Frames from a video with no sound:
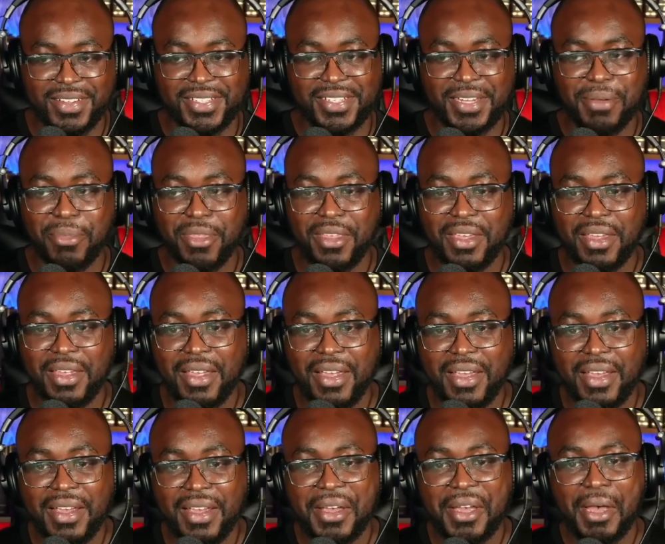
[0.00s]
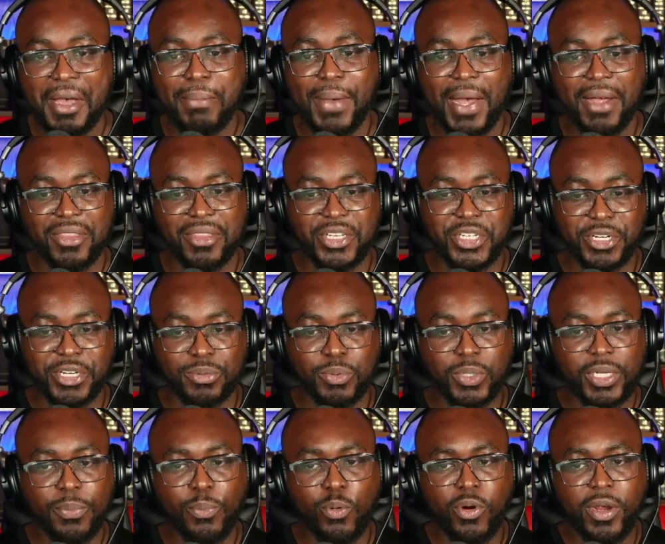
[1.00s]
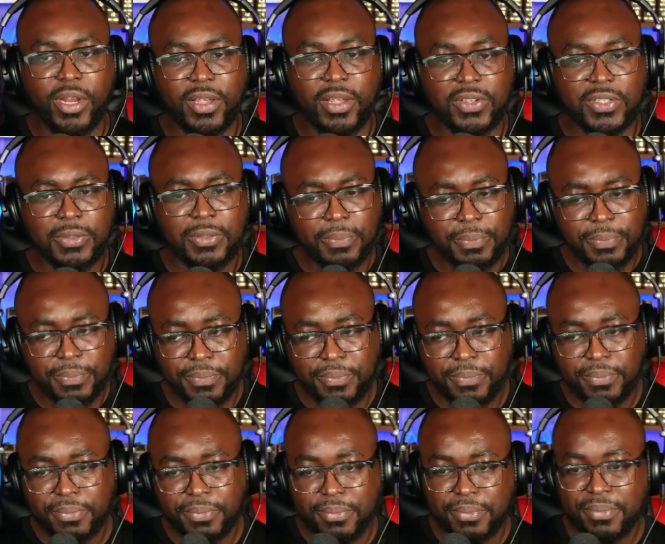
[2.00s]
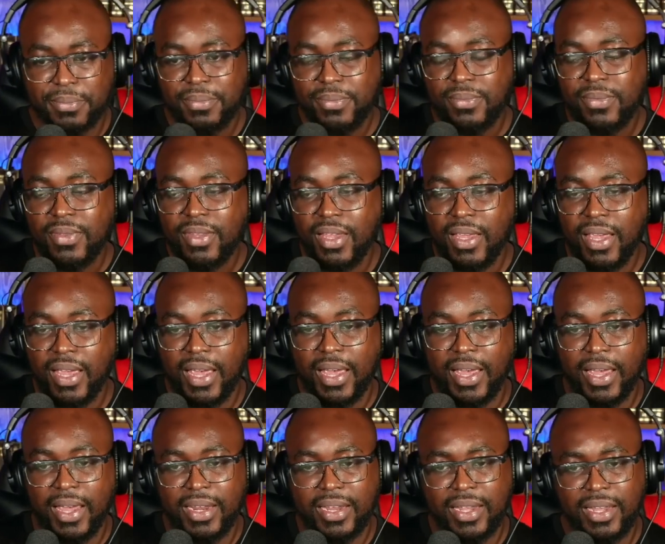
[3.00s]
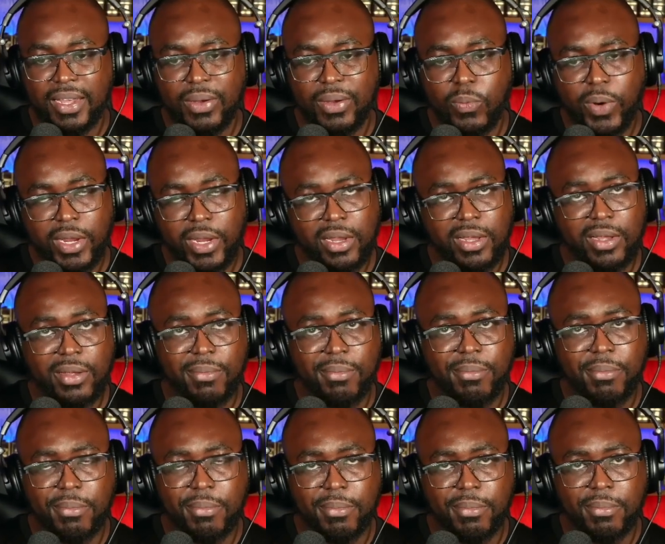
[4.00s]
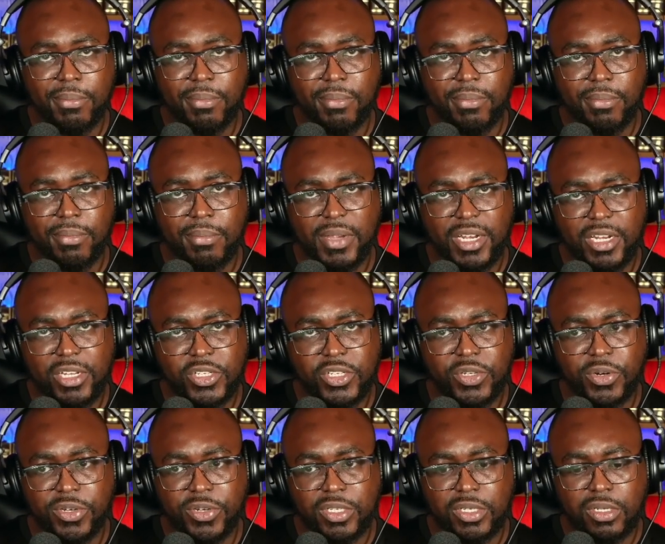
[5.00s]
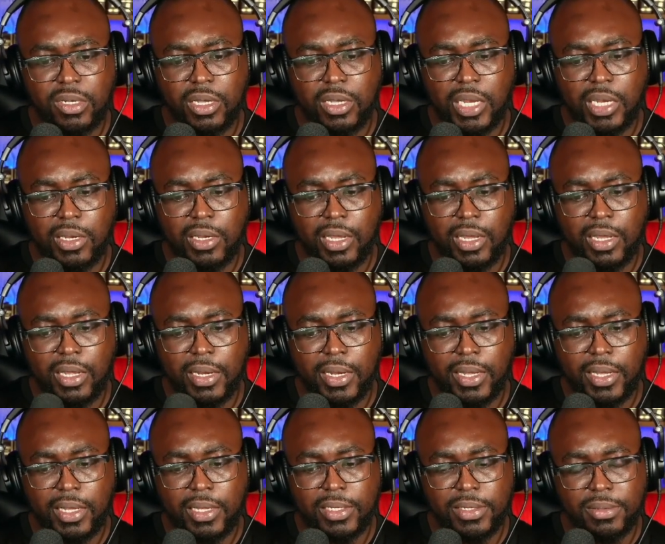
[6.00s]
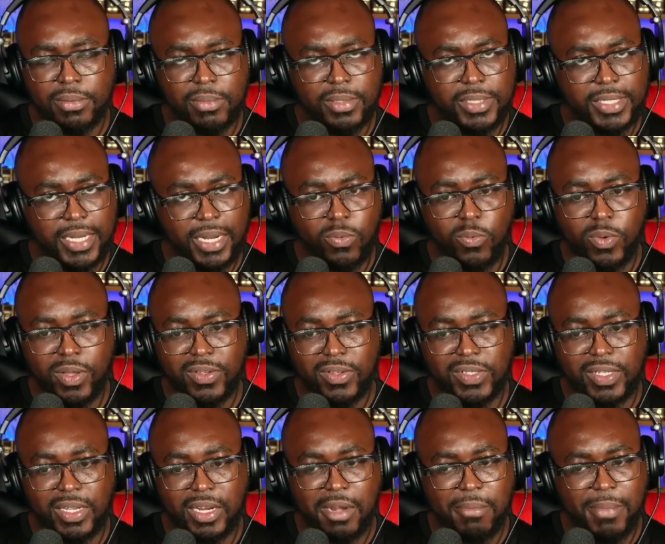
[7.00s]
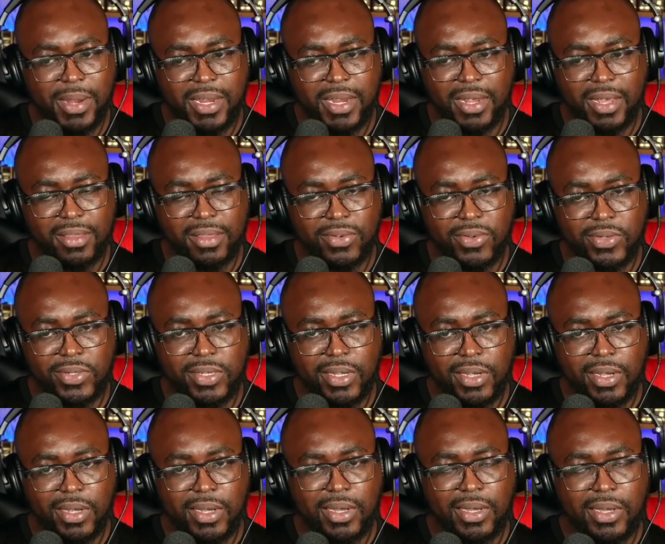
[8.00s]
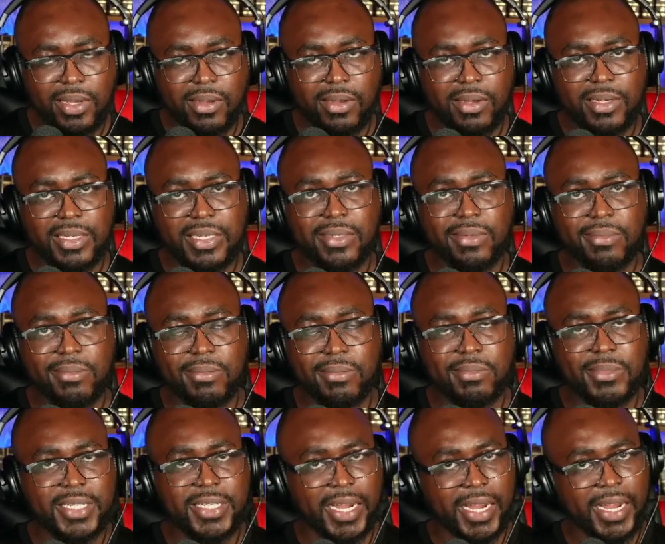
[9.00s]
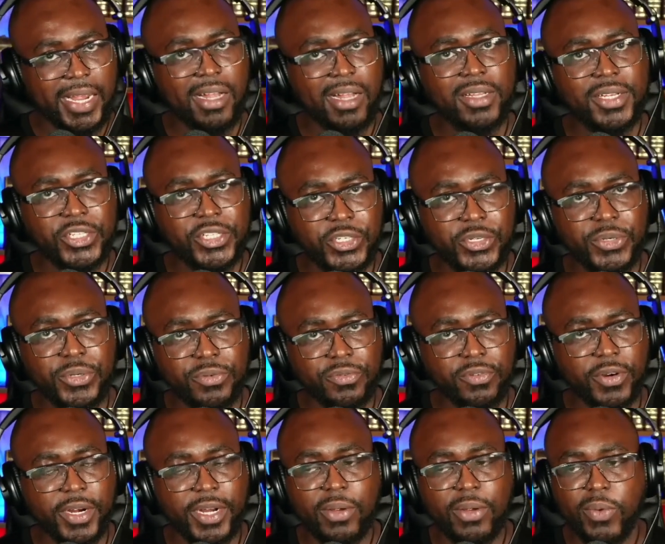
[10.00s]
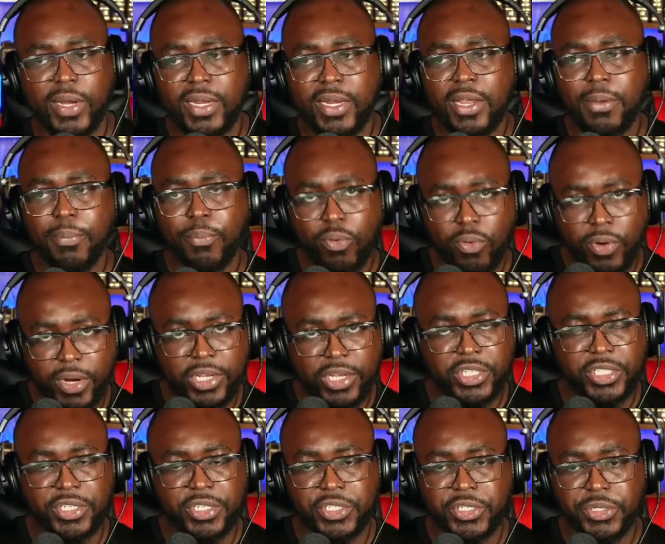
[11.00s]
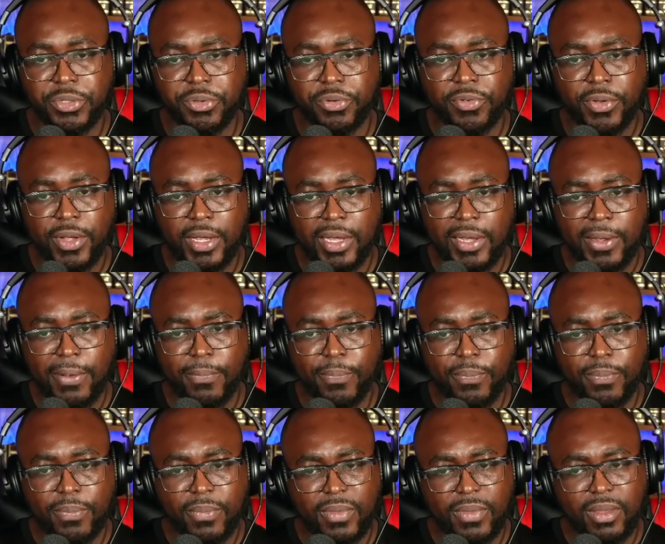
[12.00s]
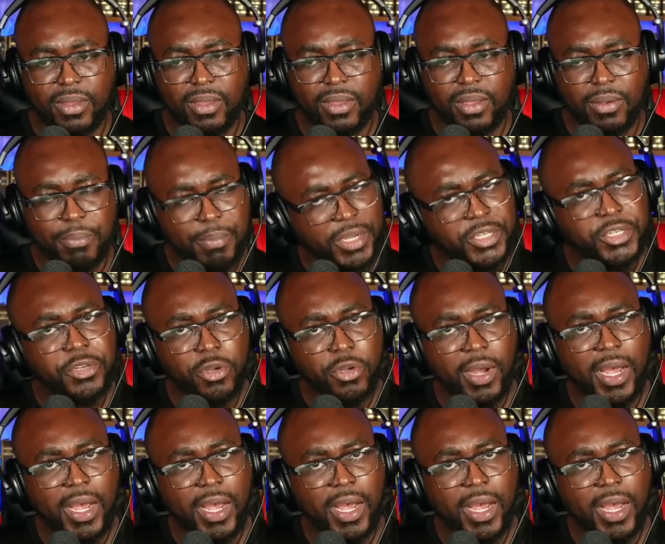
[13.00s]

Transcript: something about the church. But the point is, and when ministers and, and Ted Wilson and many others tell the truth, right? When they preach the truth, make sure you